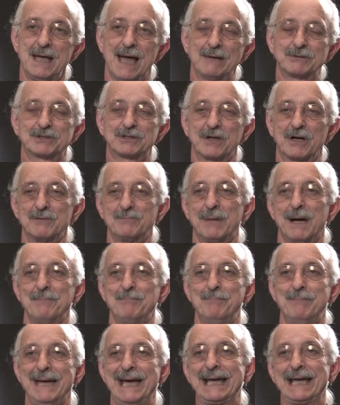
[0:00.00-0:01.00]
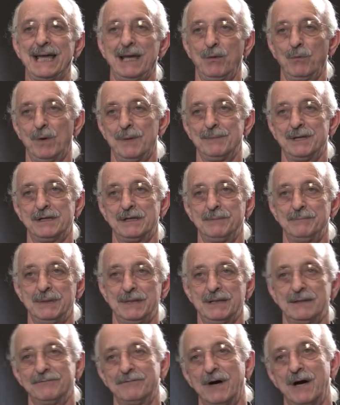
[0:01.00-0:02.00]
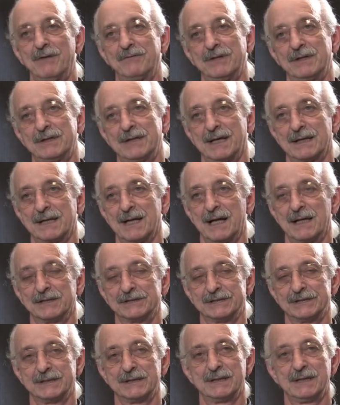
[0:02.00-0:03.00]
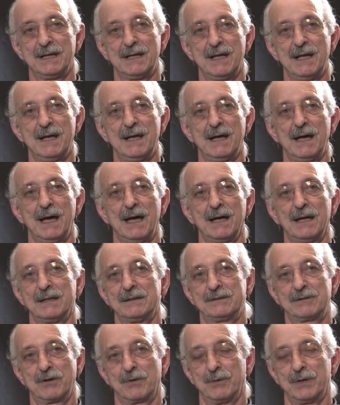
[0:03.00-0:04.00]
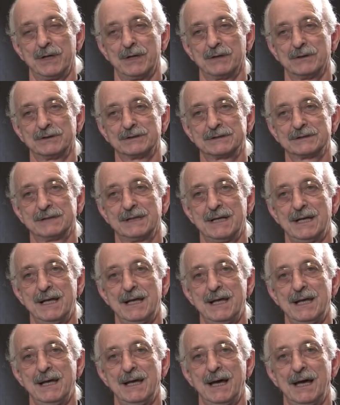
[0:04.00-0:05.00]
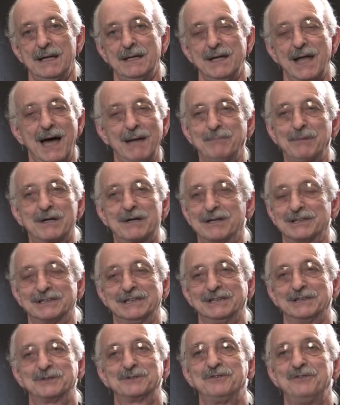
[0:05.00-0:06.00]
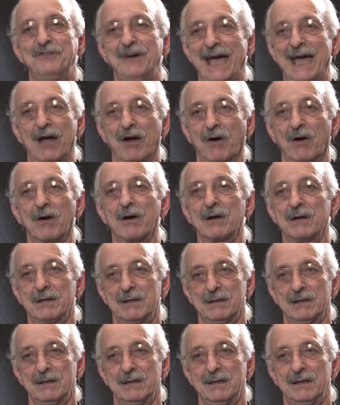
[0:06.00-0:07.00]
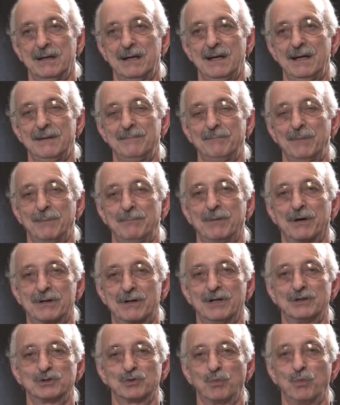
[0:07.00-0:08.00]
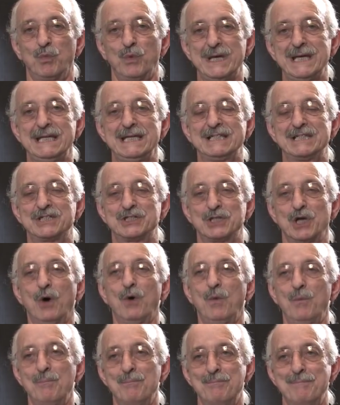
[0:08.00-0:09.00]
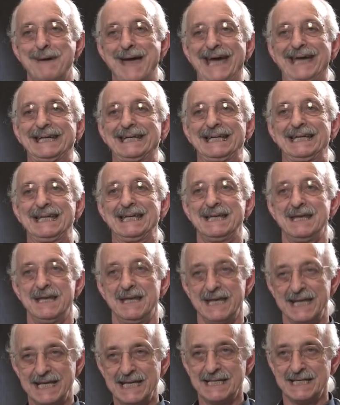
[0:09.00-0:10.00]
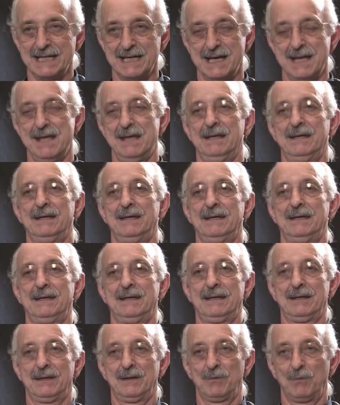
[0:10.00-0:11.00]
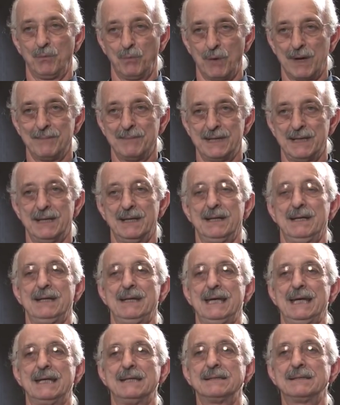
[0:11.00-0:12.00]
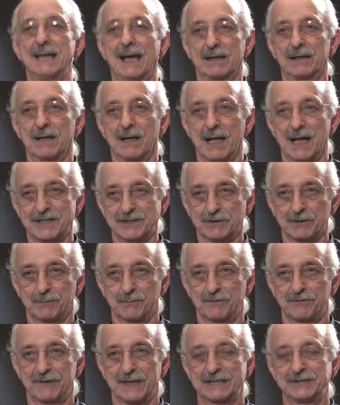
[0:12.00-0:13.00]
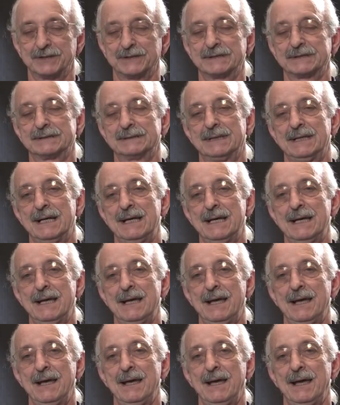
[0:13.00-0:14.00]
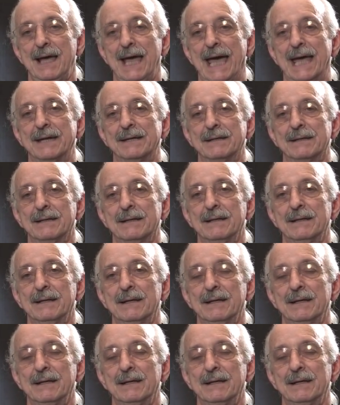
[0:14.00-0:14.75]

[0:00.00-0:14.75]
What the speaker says: I would start by begging women to be involved in technology careers, not because it's fair, but because we so badly need women in technological professions. And